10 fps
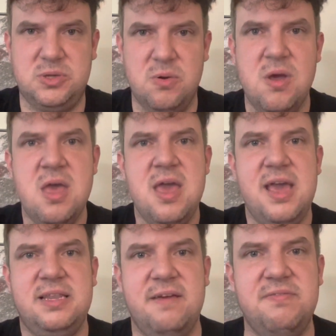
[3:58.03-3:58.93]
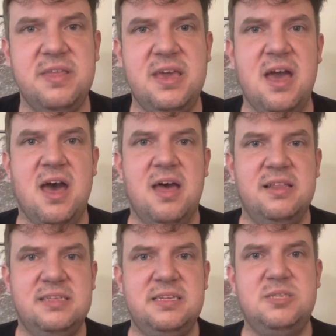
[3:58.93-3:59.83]
So it definitely,
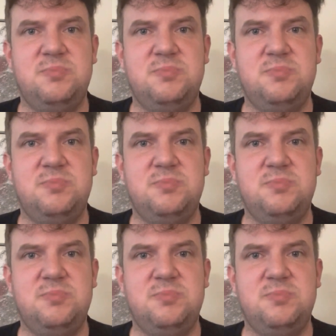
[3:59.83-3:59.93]
Disney has